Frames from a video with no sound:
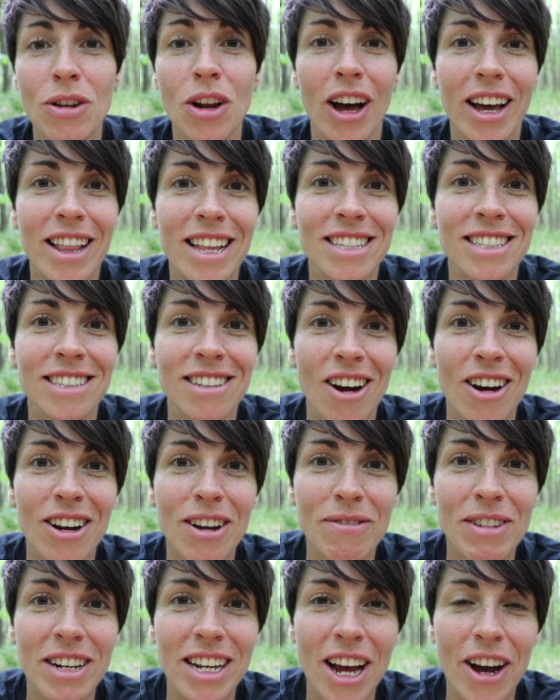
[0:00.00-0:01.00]
you like this style
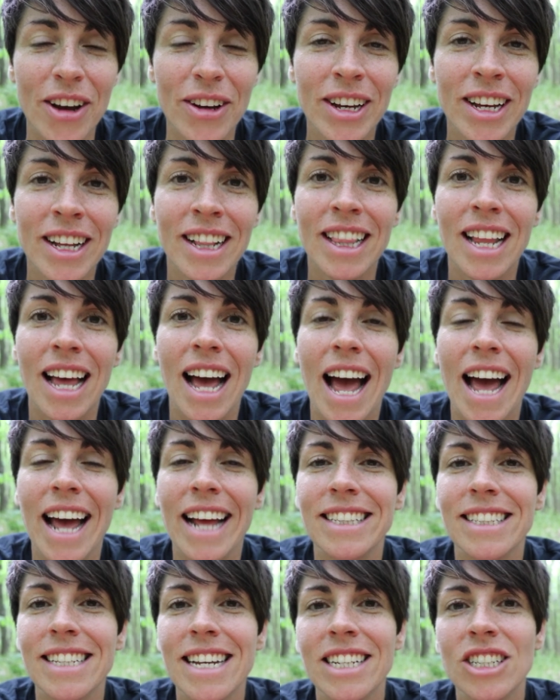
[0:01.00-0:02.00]
of video,
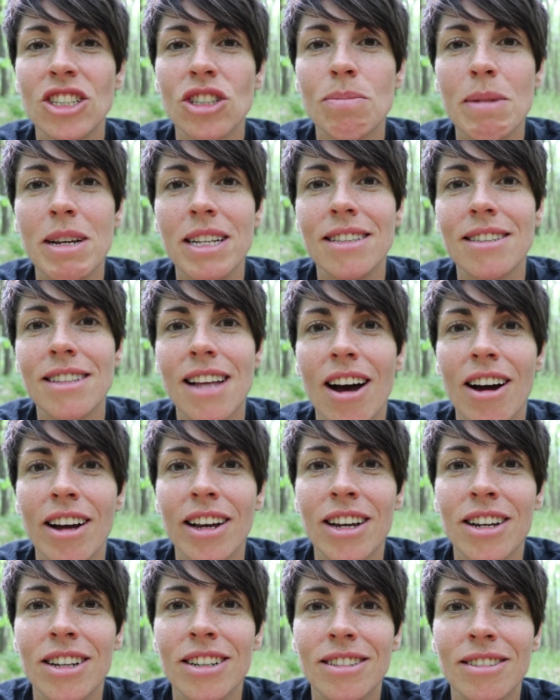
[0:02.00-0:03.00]
and it just means that I
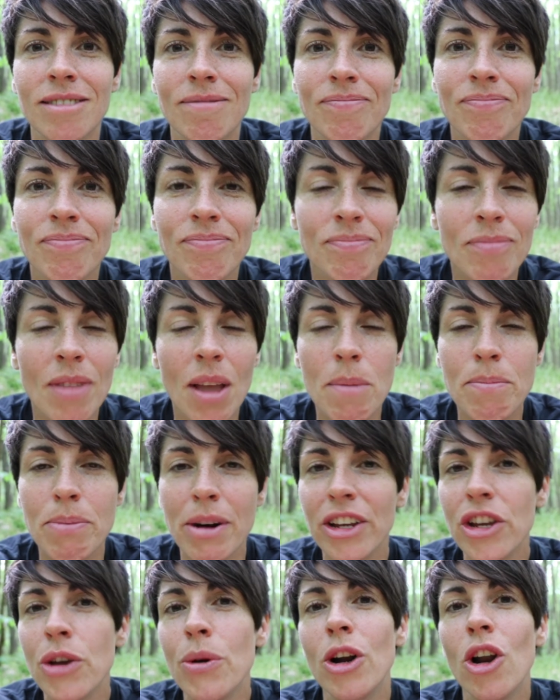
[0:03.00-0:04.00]
can
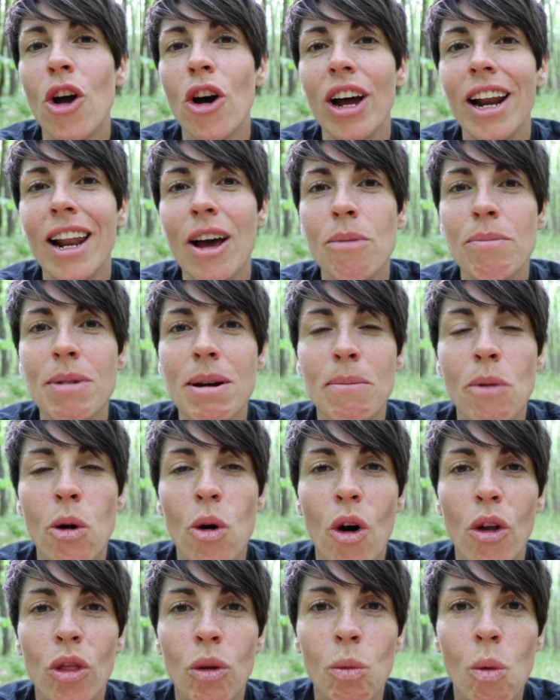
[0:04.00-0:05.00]
bring you along a little bit
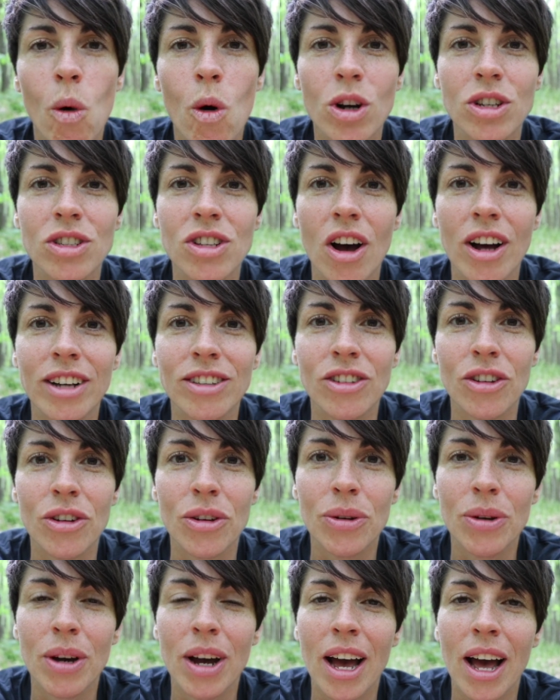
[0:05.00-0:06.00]
more on the walks that I
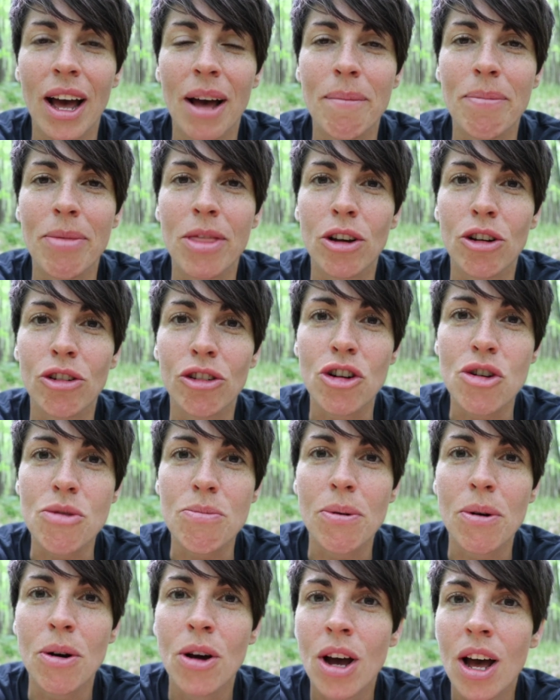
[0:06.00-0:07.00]
do. The
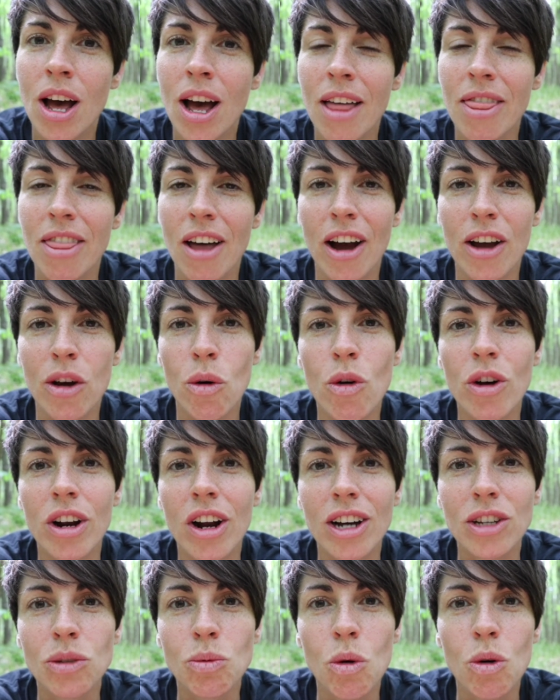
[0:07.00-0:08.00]
group that I
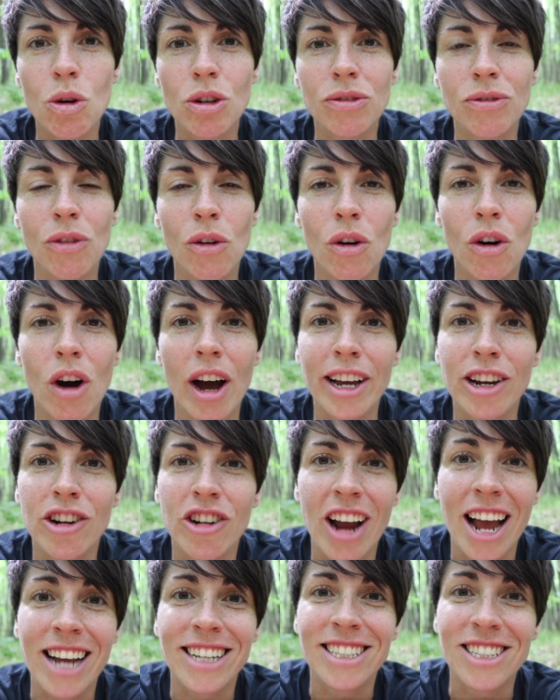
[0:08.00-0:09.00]
organise walks for, I
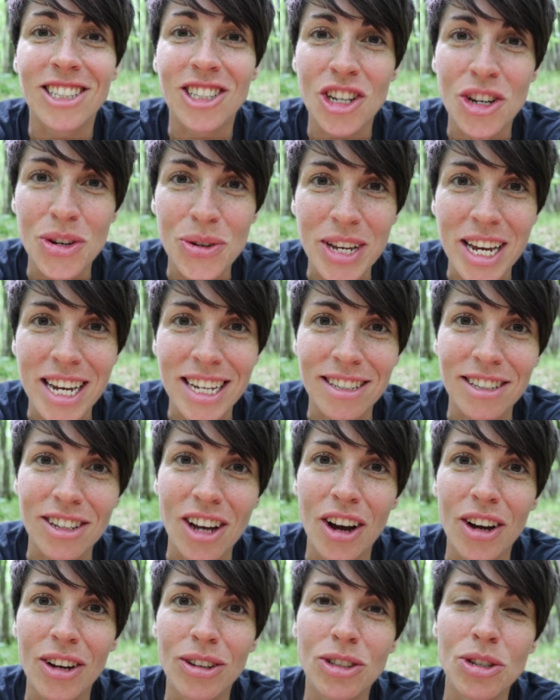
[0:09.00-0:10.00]
created two
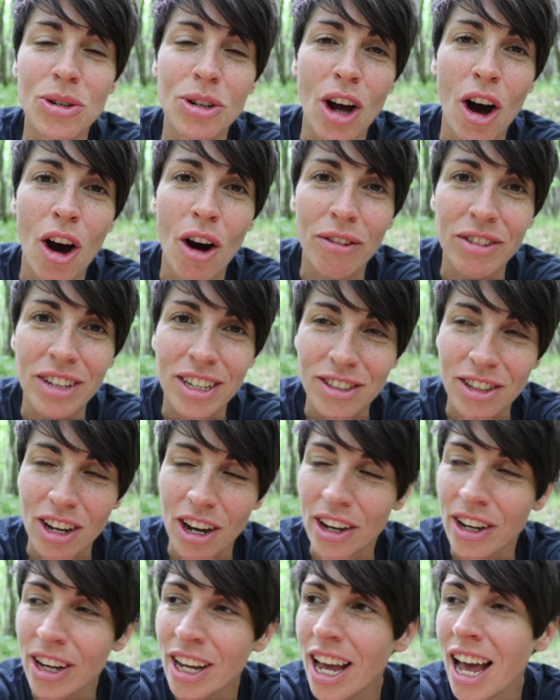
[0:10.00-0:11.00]
and a half years
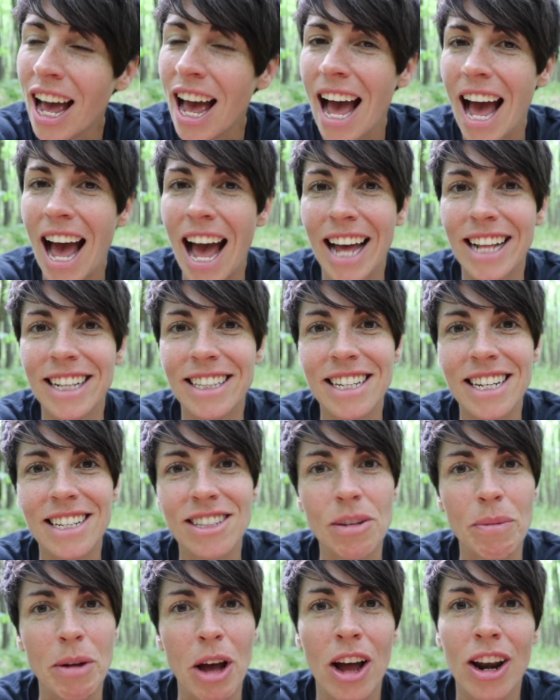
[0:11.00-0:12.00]
ago, and it's
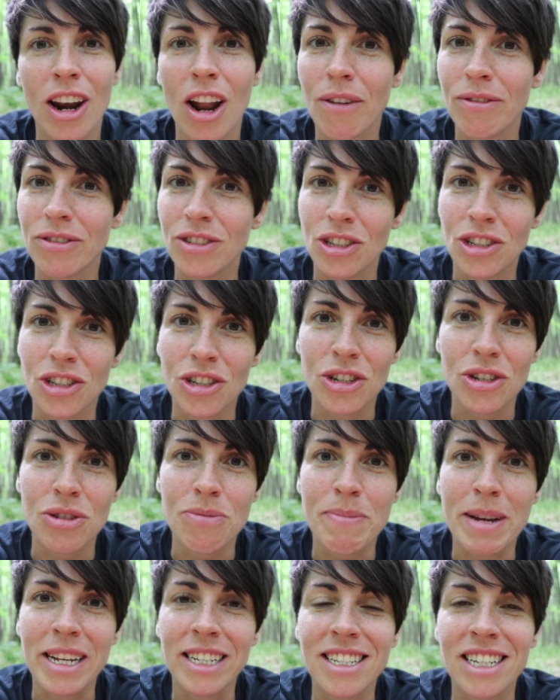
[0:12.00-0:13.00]
something I love to do,
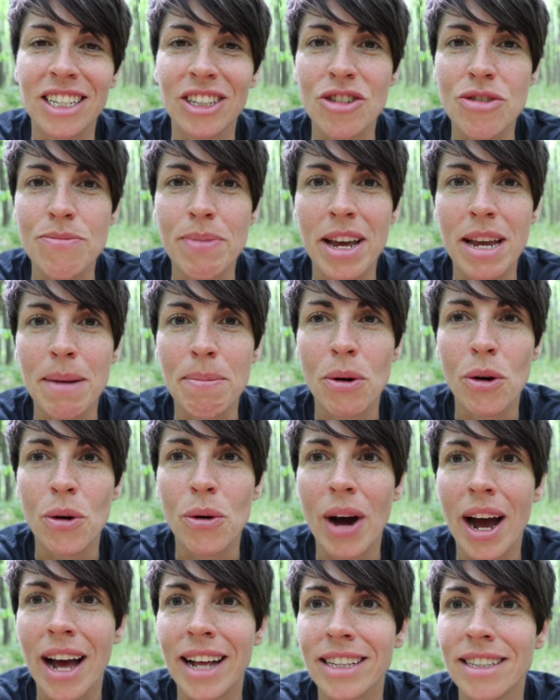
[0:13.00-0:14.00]
meeting new
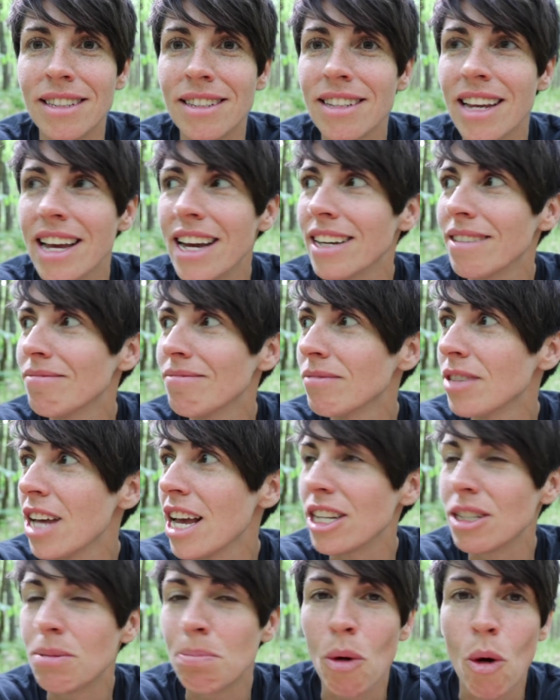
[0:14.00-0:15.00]
people and
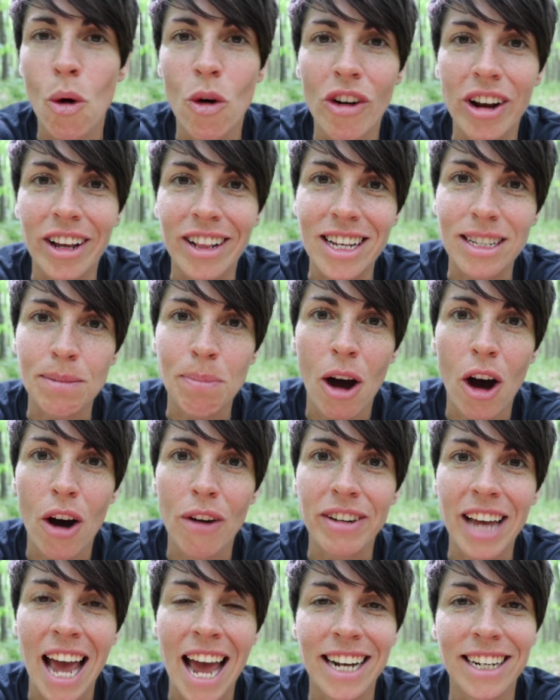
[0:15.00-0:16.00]
exploring this part
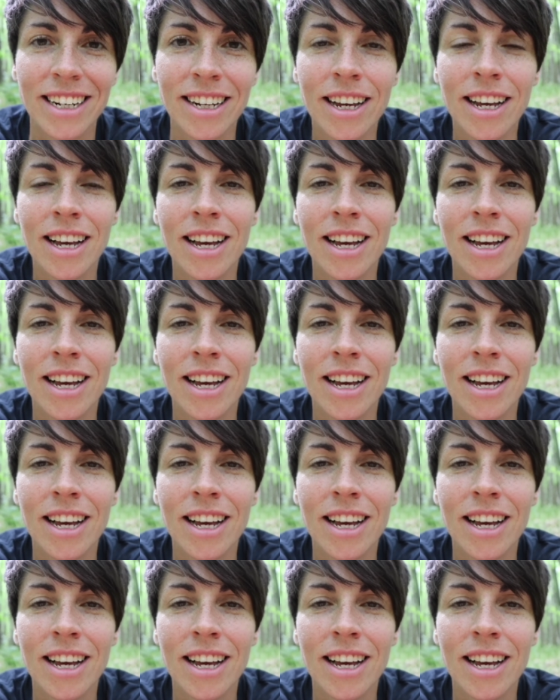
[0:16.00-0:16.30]
of Kent.